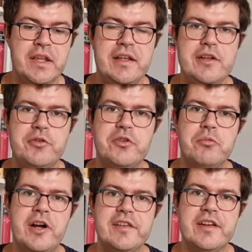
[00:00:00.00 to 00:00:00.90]
He also
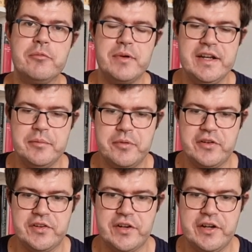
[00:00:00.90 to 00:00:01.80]
writes in a readable
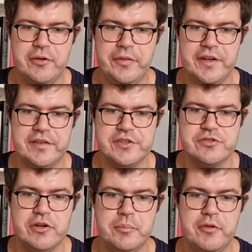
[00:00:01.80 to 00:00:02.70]
style that is
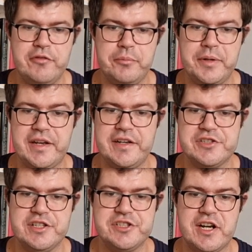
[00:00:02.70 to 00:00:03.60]
enjoyable for
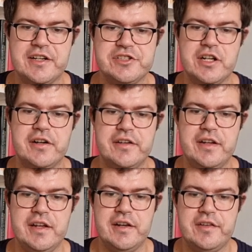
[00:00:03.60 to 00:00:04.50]
potentially challenging
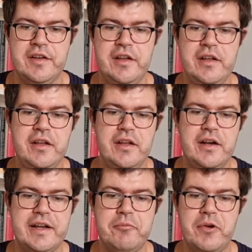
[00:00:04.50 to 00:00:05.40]
ideas.
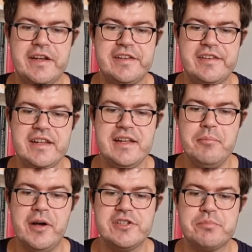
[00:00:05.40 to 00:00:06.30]
I didn't really see
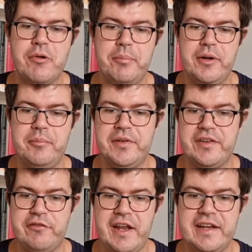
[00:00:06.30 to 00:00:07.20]
much problems,
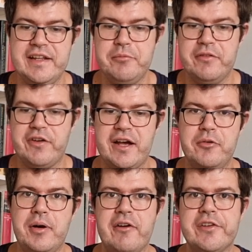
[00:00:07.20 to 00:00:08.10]
if any, with
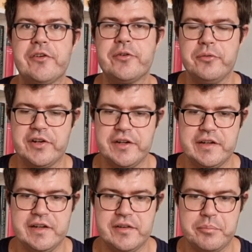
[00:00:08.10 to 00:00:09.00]
how Aristotle's
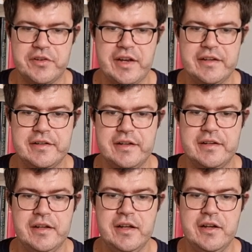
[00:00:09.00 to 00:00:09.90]
ideas are presented,
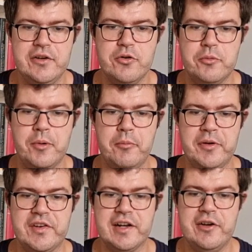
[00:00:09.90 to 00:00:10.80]
nor what
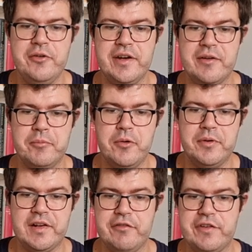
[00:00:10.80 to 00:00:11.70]
was included and what
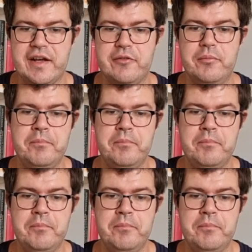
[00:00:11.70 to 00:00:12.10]
was left out.